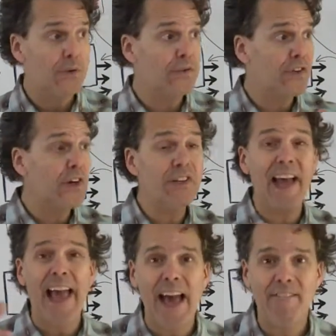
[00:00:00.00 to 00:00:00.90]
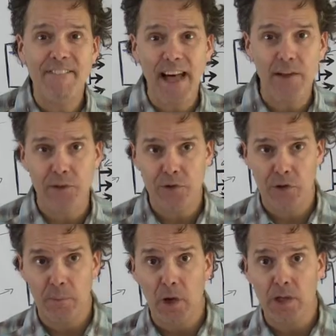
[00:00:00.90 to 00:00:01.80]
You start to add value to
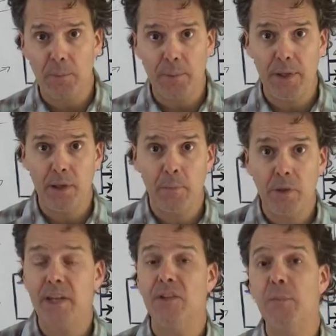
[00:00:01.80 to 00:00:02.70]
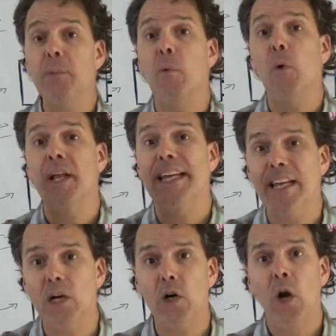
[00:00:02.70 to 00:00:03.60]
the marketplace. People want to
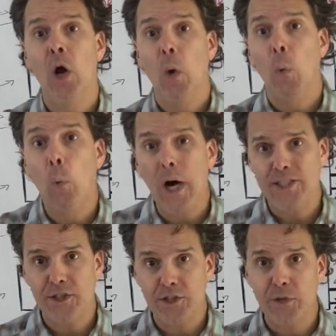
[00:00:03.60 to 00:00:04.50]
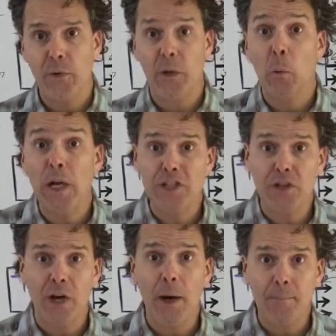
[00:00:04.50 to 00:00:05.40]
hear what you're doing, what
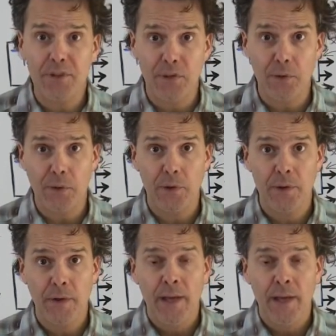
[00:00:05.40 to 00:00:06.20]
you're up to.